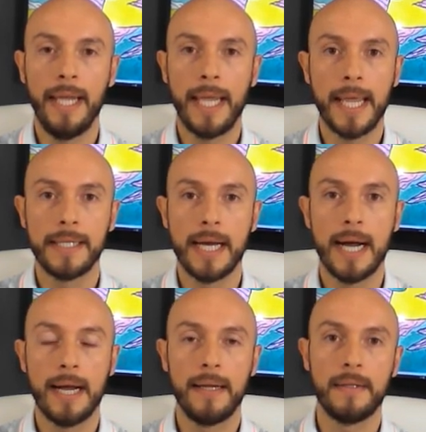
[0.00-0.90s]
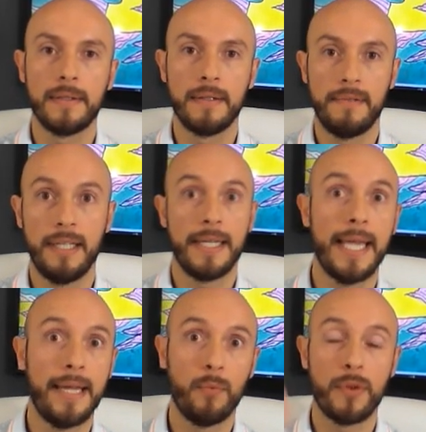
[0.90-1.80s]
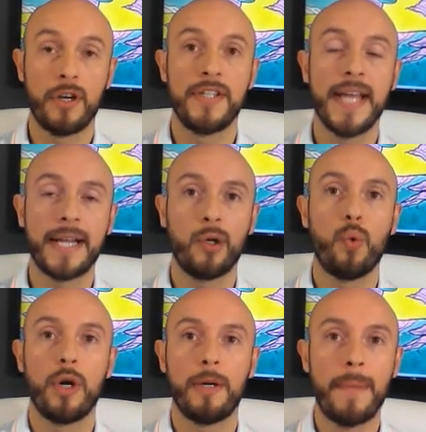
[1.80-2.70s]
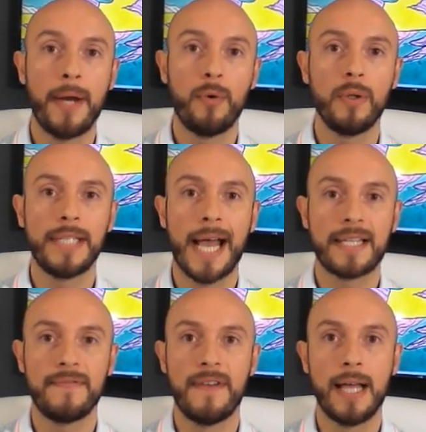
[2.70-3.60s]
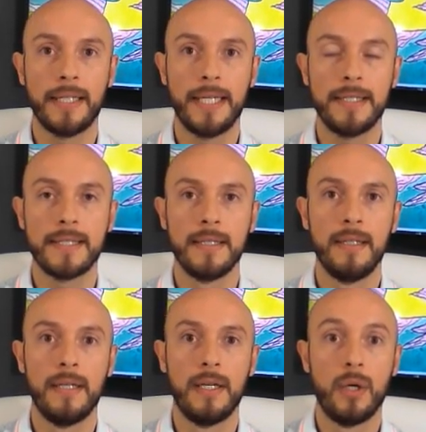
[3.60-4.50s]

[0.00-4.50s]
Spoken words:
And then again, with our second quarter payroll tax filings,